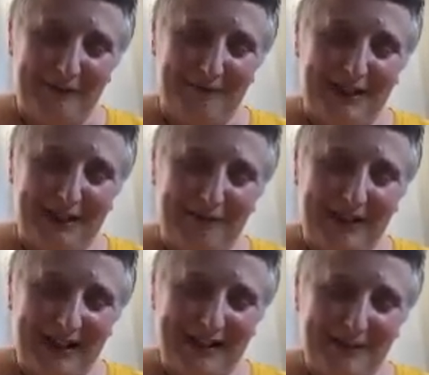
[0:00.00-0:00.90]
We
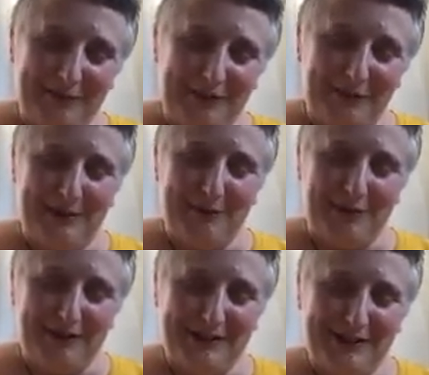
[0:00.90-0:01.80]
create what we
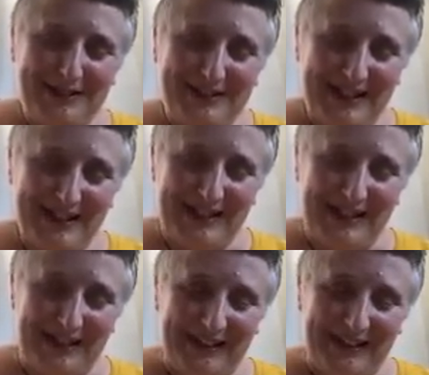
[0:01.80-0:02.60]
want to see.